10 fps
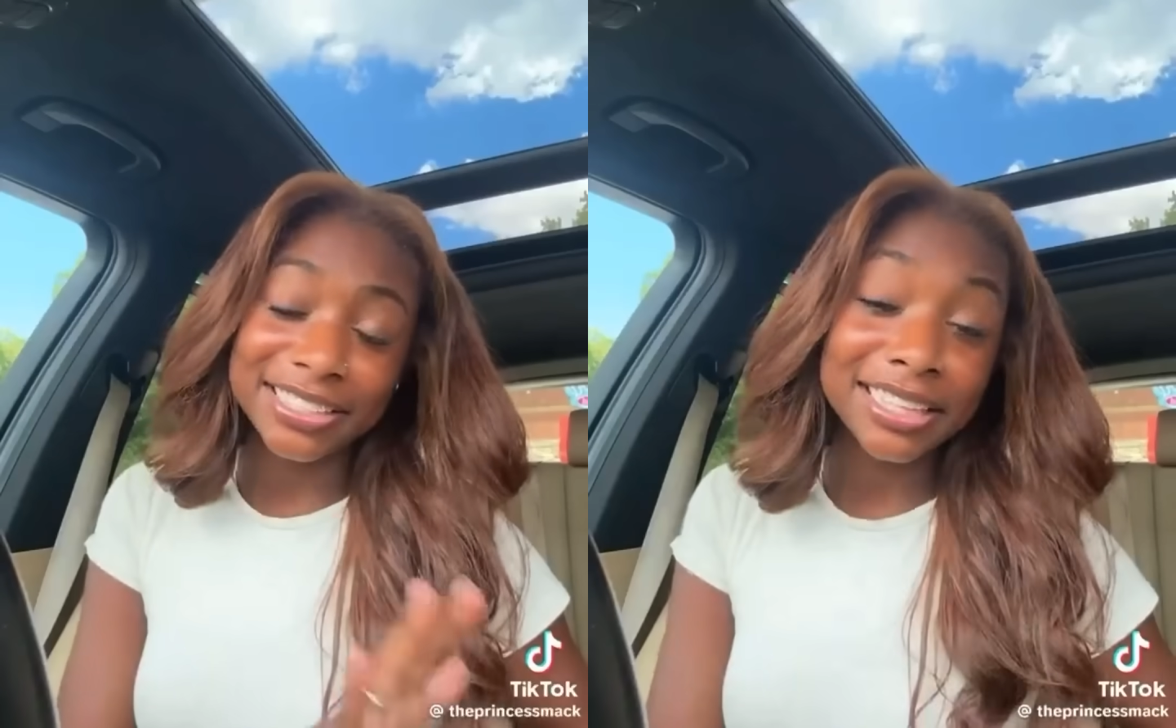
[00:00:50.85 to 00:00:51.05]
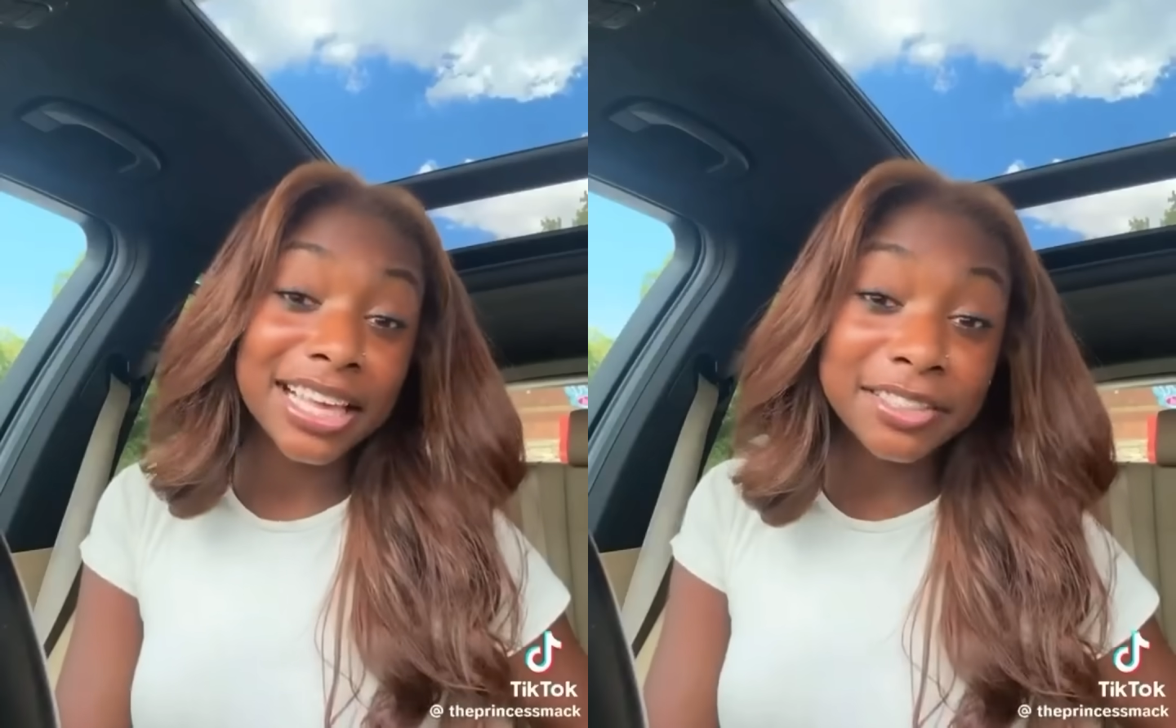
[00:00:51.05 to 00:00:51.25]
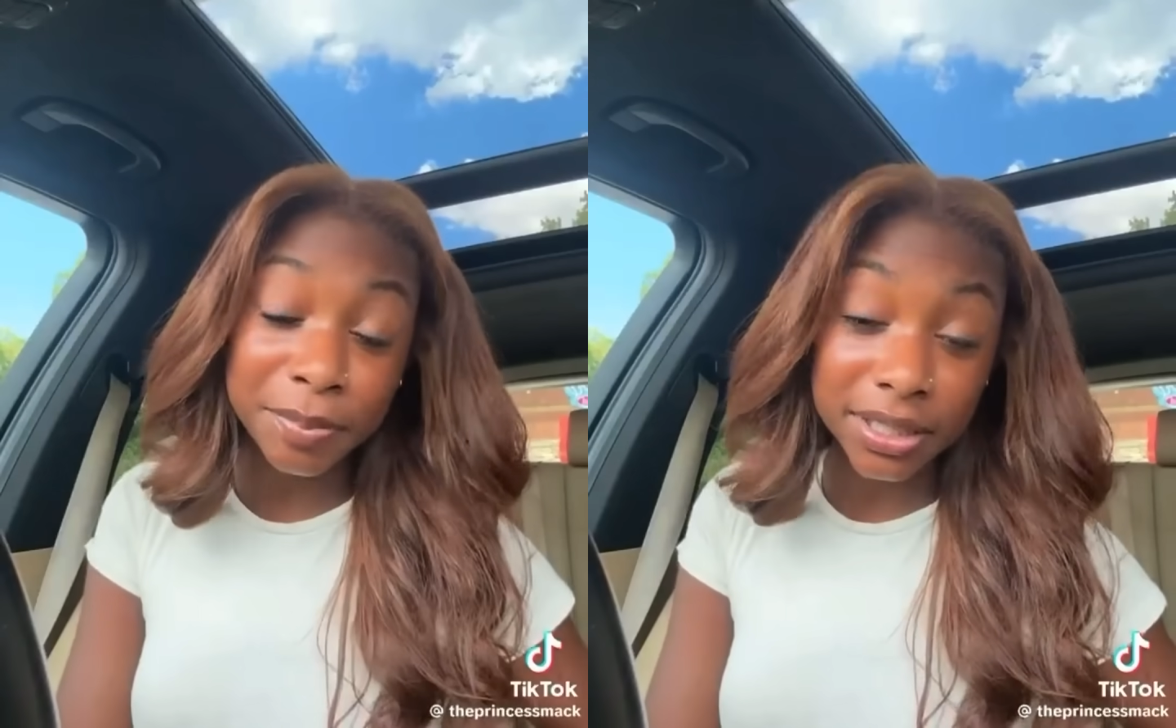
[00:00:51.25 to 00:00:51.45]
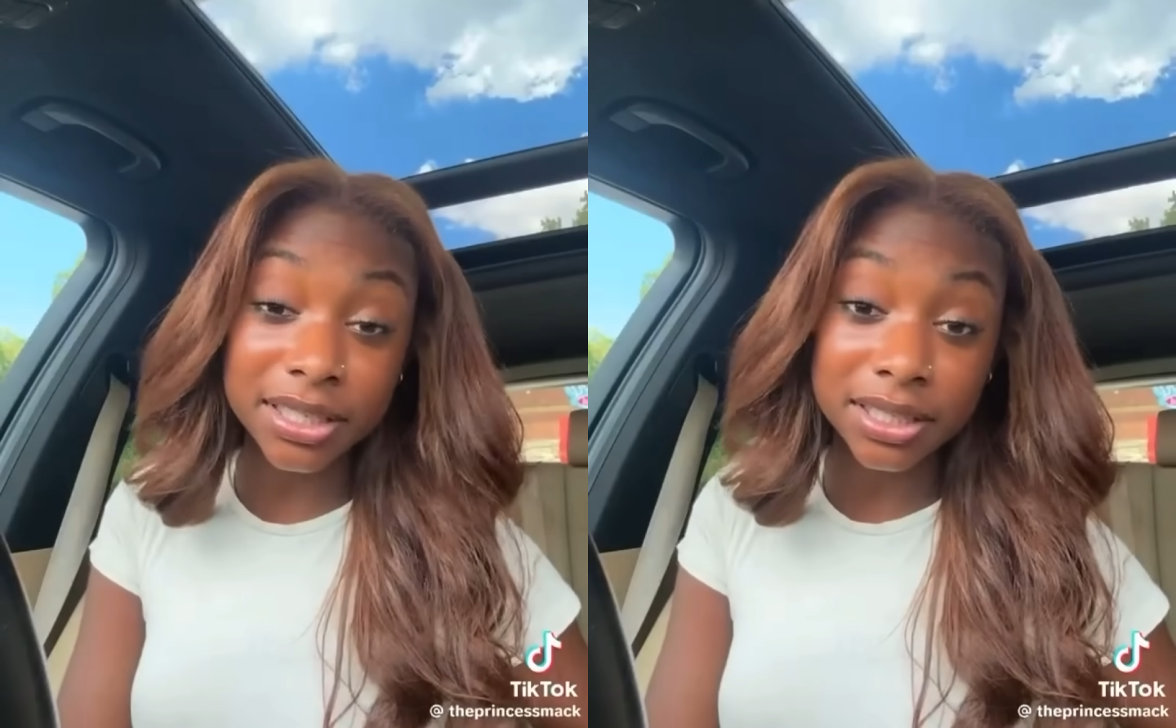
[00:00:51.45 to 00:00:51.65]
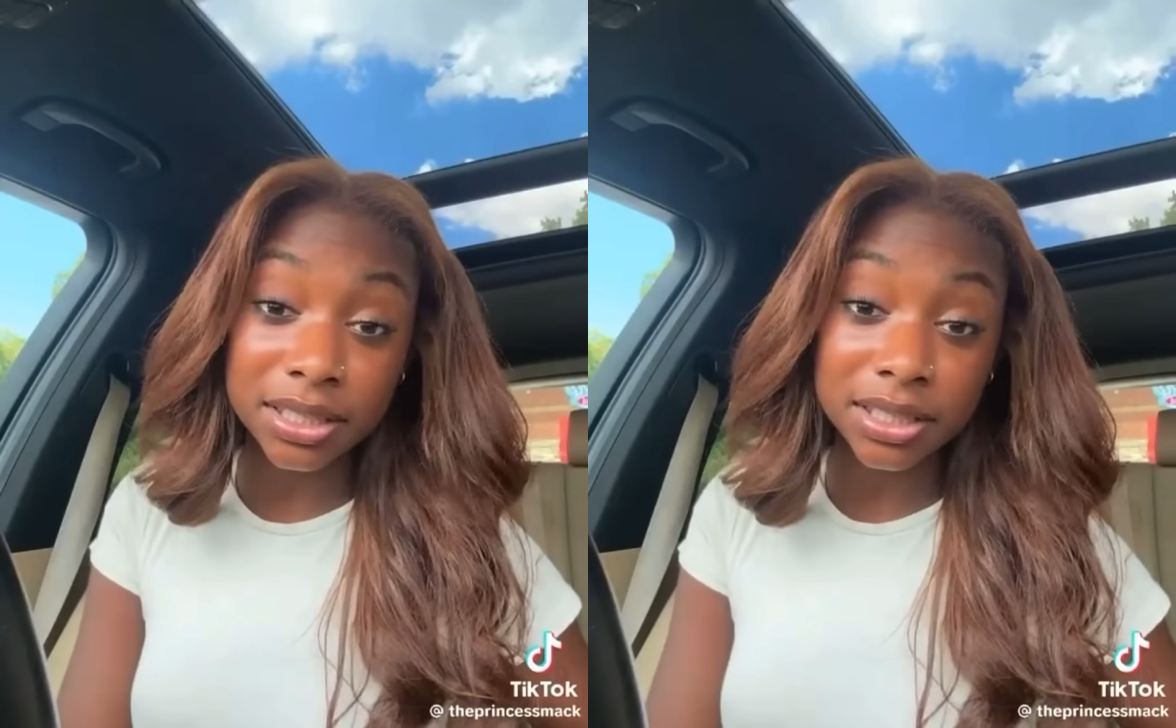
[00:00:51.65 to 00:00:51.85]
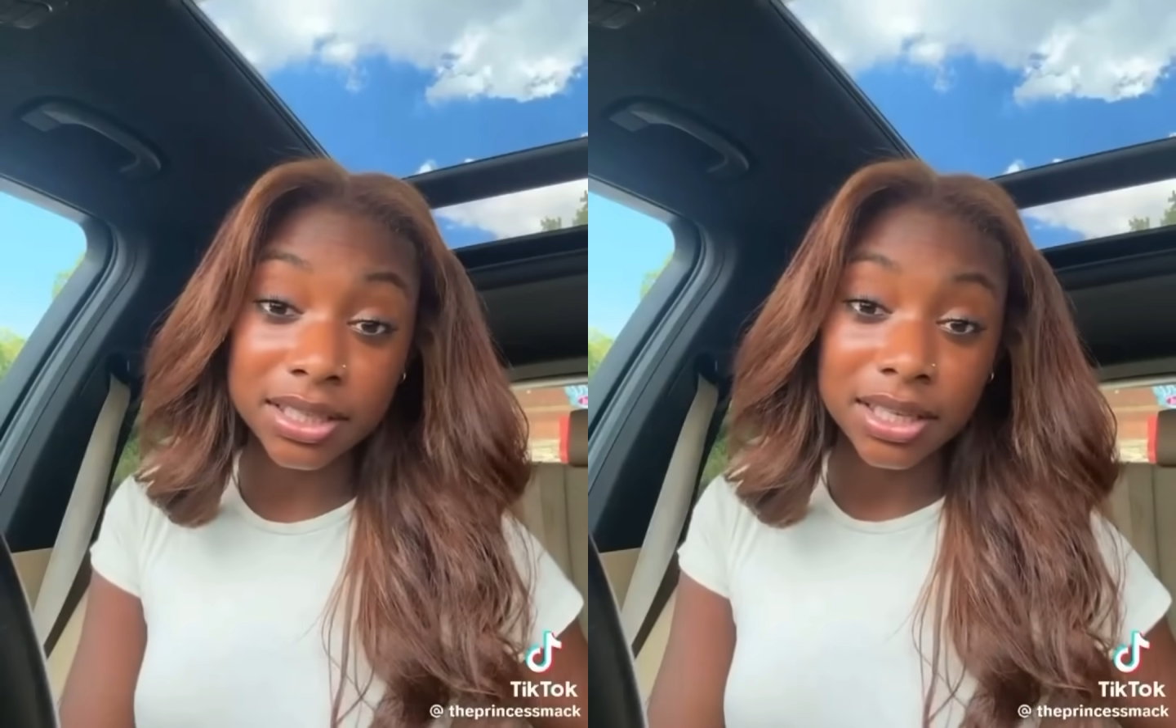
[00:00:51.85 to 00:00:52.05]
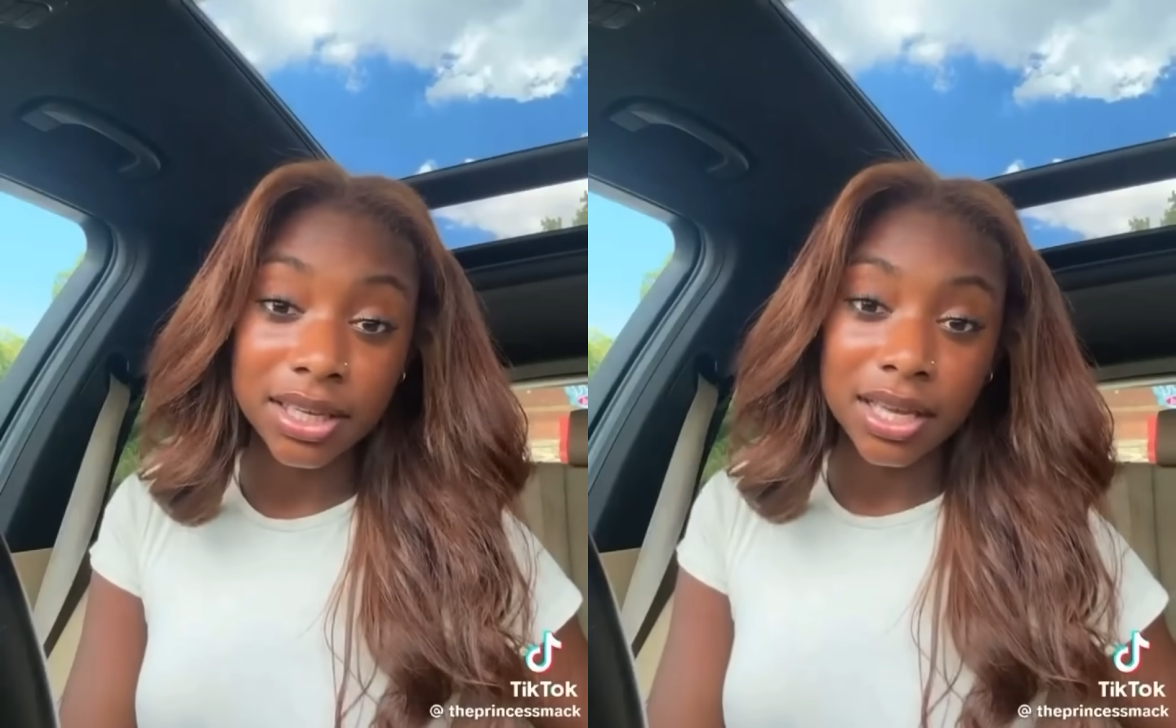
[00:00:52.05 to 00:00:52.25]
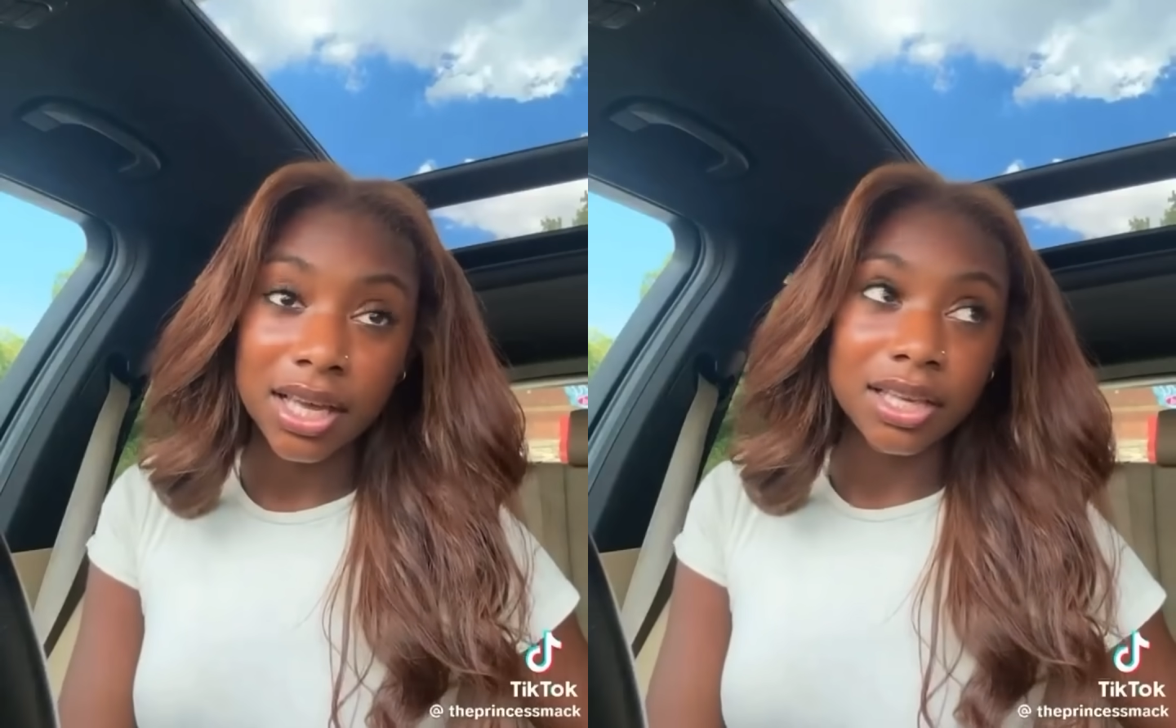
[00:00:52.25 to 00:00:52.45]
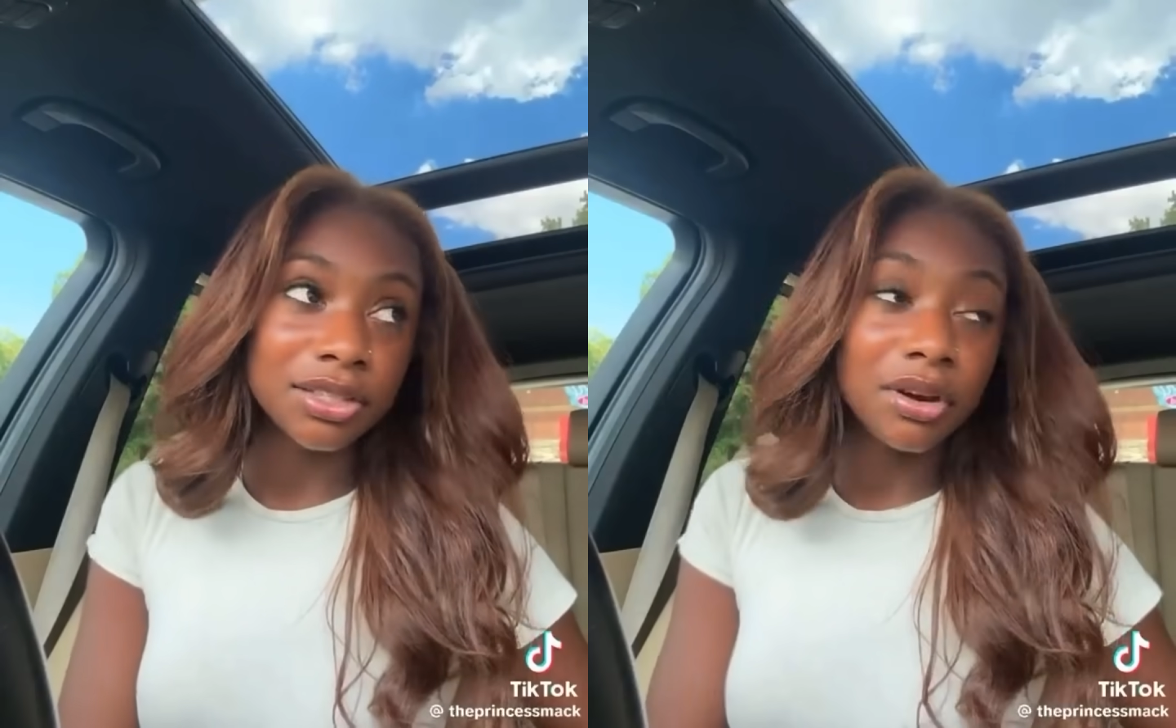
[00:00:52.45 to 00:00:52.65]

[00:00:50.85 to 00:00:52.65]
a lesbian, you